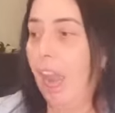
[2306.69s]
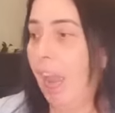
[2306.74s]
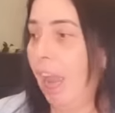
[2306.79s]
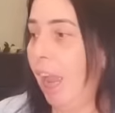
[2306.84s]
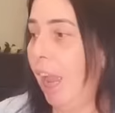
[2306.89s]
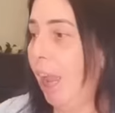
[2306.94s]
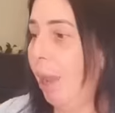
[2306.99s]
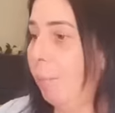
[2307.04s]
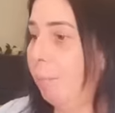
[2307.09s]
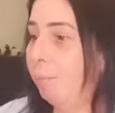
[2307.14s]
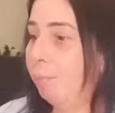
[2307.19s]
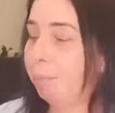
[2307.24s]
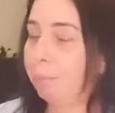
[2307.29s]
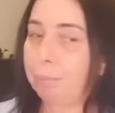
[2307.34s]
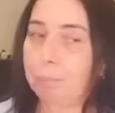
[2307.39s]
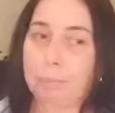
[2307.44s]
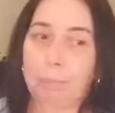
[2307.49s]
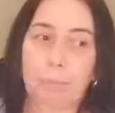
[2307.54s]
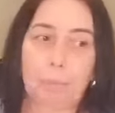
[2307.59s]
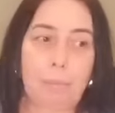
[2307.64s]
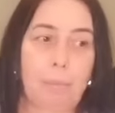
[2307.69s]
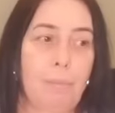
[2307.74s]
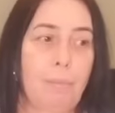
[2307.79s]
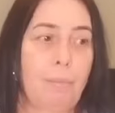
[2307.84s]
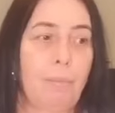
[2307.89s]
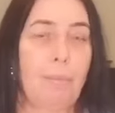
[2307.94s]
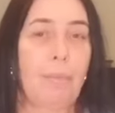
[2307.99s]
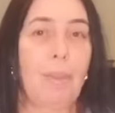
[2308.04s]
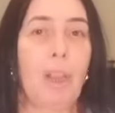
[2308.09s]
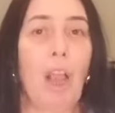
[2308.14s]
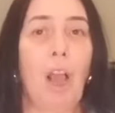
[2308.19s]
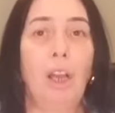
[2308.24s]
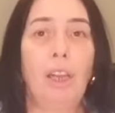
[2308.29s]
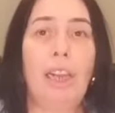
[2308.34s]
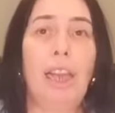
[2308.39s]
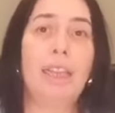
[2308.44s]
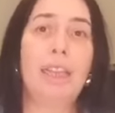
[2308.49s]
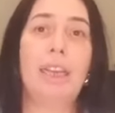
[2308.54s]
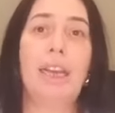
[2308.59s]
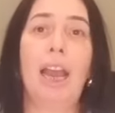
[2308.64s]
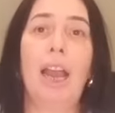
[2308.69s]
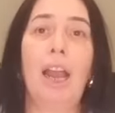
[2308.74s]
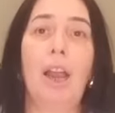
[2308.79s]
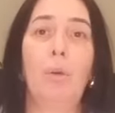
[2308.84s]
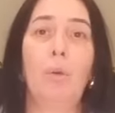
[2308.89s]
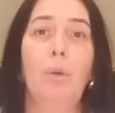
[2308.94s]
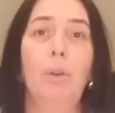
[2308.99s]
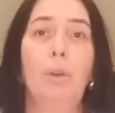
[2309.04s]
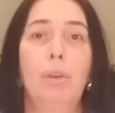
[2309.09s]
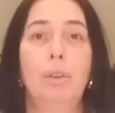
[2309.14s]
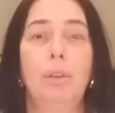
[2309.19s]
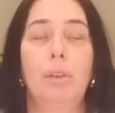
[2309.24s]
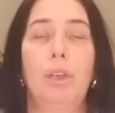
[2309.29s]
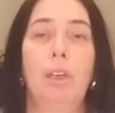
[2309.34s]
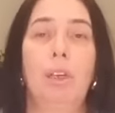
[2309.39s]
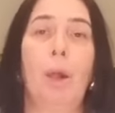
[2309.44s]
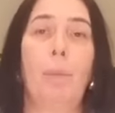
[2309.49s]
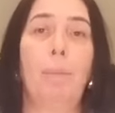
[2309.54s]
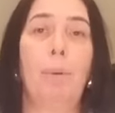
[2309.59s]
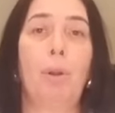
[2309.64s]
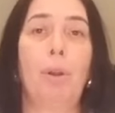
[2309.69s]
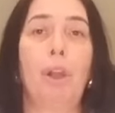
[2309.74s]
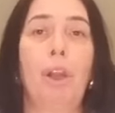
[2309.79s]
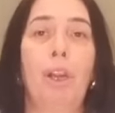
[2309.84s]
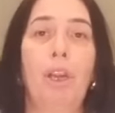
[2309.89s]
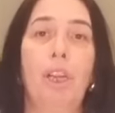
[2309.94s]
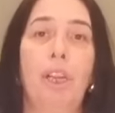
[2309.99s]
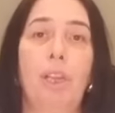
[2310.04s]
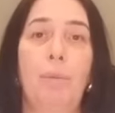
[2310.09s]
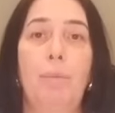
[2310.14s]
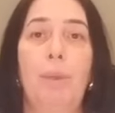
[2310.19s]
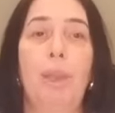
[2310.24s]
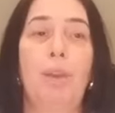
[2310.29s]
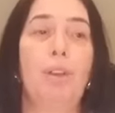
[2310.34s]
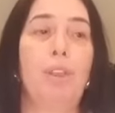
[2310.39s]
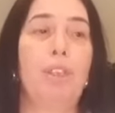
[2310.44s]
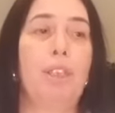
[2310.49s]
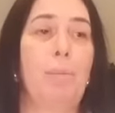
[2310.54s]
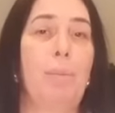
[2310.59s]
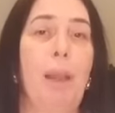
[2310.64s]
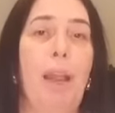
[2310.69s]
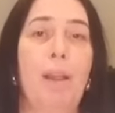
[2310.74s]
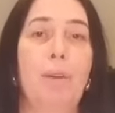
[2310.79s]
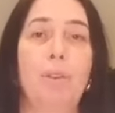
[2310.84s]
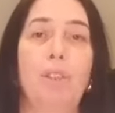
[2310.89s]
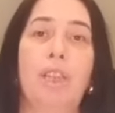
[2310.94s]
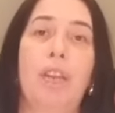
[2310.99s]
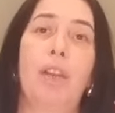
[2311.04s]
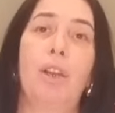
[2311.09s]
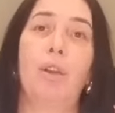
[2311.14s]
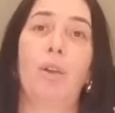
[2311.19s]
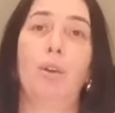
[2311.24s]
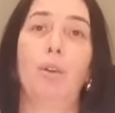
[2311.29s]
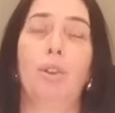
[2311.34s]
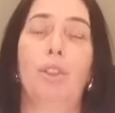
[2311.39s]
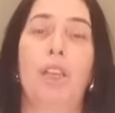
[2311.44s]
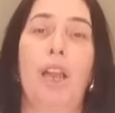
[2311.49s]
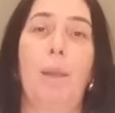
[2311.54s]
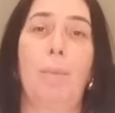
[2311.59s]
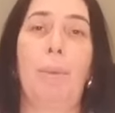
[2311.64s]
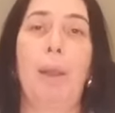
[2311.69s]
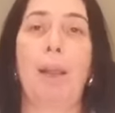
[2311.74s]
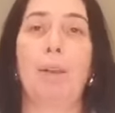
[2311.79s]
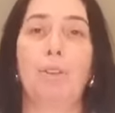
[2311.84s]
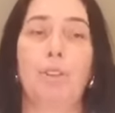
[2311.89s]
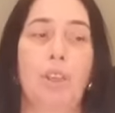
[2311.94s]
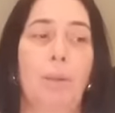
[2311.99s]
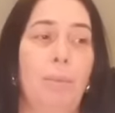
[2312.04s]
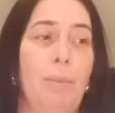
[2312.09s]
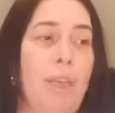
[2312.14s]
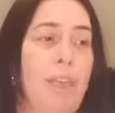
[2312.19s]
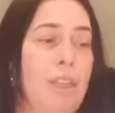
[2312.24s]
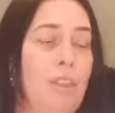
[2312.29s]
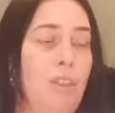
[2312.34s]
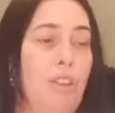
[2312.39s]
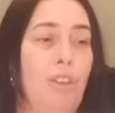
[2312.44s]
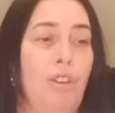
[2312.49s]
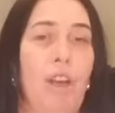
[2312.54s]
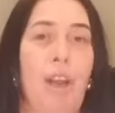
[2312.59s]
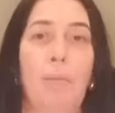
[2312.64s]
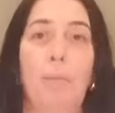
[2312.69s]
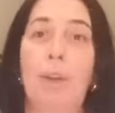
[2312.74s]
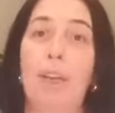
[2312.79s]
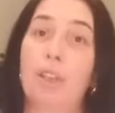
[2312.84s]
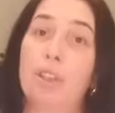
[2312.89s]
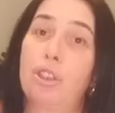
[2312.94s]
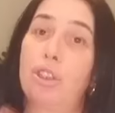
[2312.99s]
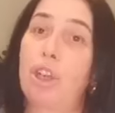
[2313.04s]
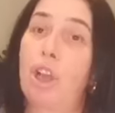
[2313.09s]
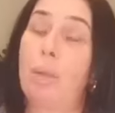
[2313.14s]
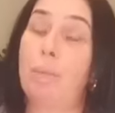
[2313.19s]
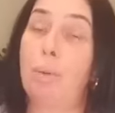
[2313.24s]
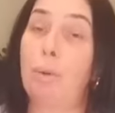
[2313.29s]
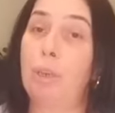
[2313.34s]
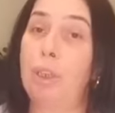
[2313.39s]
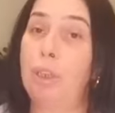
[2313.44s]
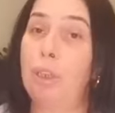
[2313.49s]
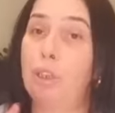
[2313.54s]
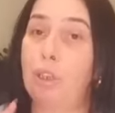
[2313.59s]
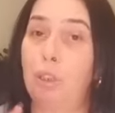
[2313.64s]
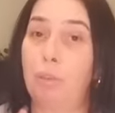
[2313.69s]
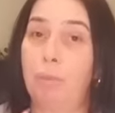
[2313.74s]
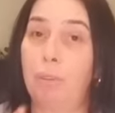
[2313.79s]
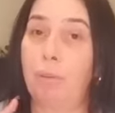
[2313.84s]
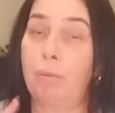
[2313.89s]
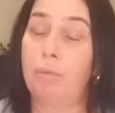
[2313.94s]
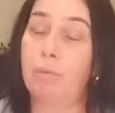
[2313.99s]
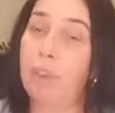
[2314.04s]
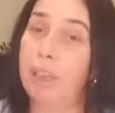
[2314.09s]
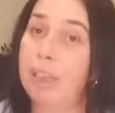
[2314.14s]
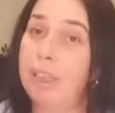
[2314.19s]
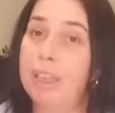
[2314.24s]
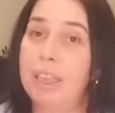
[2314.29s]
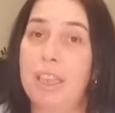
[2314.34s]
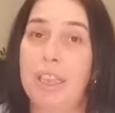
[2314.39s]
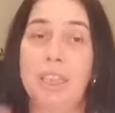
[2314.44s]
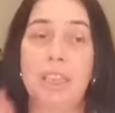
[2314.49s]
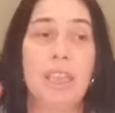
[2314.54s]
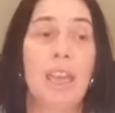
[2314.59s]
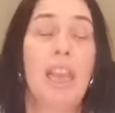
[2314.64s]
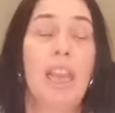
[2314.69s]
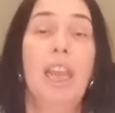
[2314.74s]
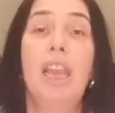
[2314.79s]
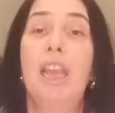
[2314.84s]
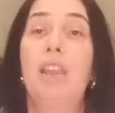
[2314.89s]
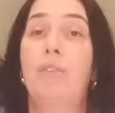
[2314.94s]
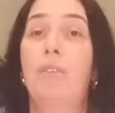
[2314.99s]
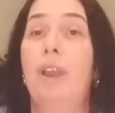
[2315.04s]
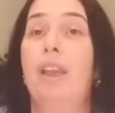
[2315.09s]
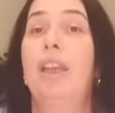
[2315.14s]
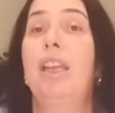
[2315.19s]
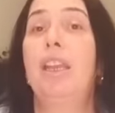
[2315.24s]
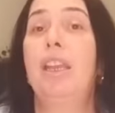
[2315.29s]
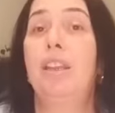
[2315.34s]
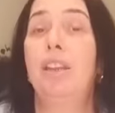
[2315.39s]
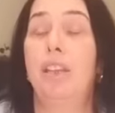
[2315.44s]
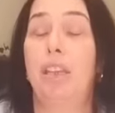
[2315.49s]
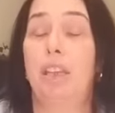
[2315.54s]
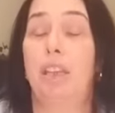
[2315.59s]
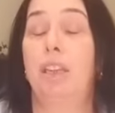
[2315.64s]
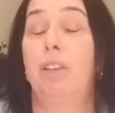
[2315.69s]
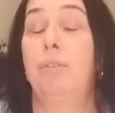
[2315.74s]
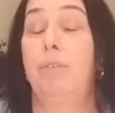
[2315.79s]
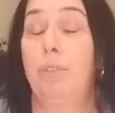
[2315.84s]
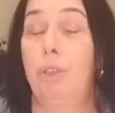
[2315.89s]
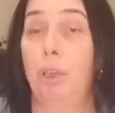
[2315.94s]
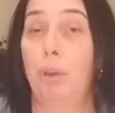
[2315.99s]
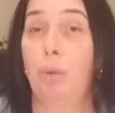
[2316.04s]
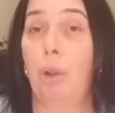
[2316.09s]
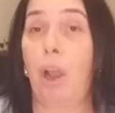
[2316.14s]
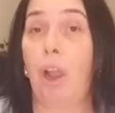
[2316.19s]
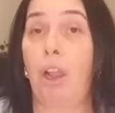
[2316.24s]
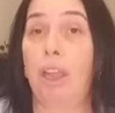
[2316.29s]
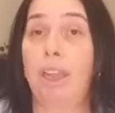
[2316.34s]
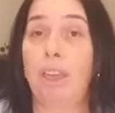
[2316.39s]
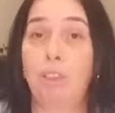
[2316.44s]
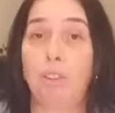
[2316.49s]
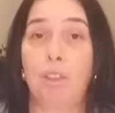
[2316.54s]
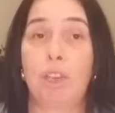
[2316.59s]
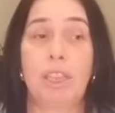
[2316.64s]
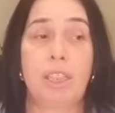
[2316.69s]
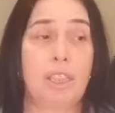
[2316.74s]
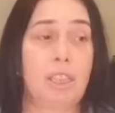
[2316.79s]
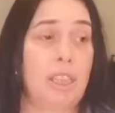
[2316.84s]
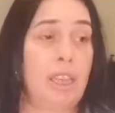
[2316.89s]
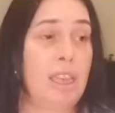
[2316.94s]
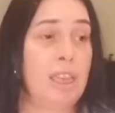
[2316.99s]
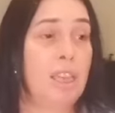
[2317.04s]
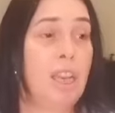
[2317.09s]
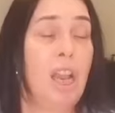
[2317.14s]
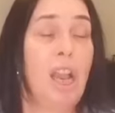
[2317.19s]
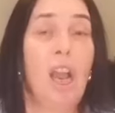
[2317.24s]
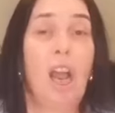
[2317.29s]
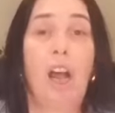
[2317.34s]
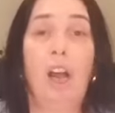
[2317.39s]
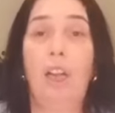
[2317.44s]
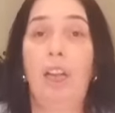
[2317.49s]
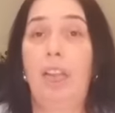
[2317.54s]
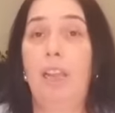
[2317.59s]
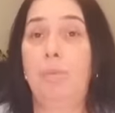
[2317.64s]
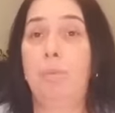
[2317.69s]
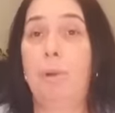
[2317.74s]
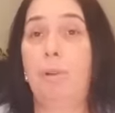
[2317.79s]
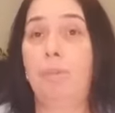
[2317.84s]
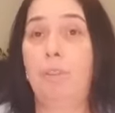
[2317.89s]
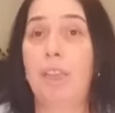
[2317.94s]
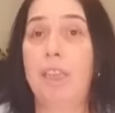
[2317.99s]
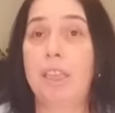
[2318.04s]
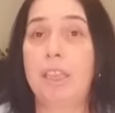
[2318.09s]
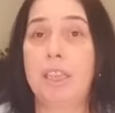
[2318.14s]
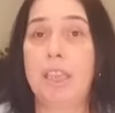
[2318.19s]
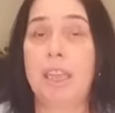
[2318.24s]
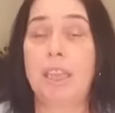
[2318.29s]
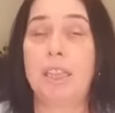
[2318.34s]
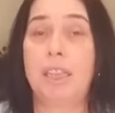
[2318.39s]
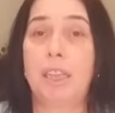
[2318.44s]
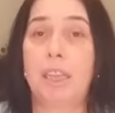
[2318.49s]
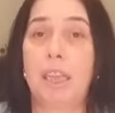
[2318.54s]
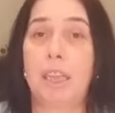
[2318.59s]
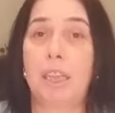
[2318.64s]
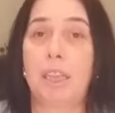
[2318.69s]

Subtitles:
I'll let you know, I'll put on a community post, and I'll also post on my Instagram when I start putting the stuff on Vinted. If any of you are interested, I'll leave my Vinted